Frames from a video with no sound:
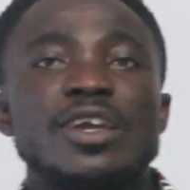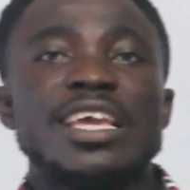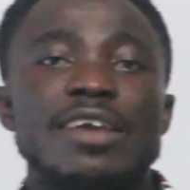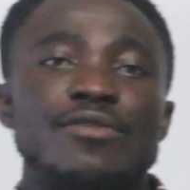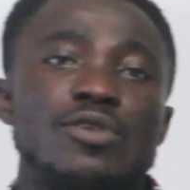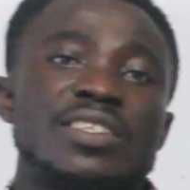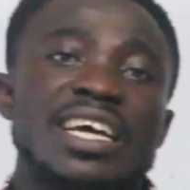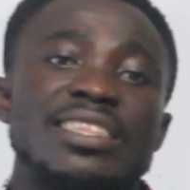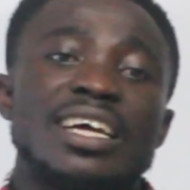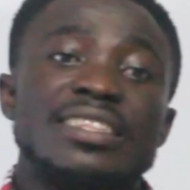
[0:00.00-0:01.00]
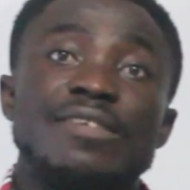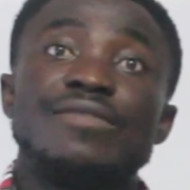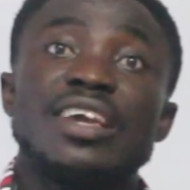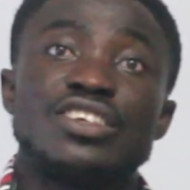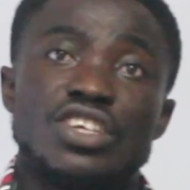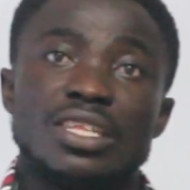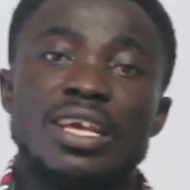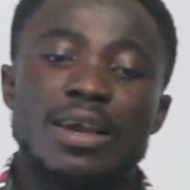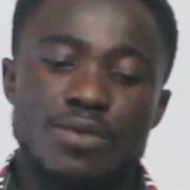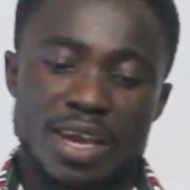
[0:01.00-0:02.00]
we give you standard deviation
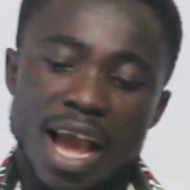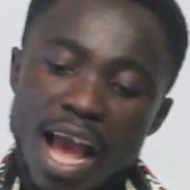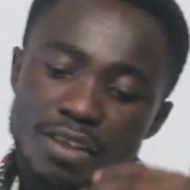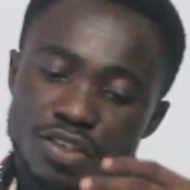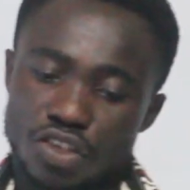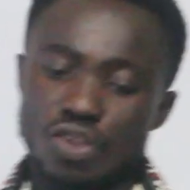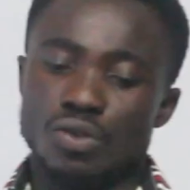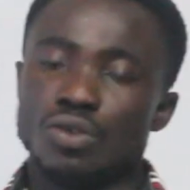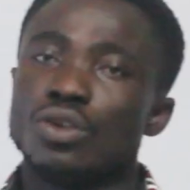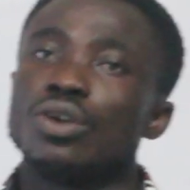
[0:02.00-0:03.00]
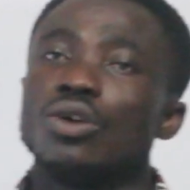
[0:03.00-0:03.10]
and we ask you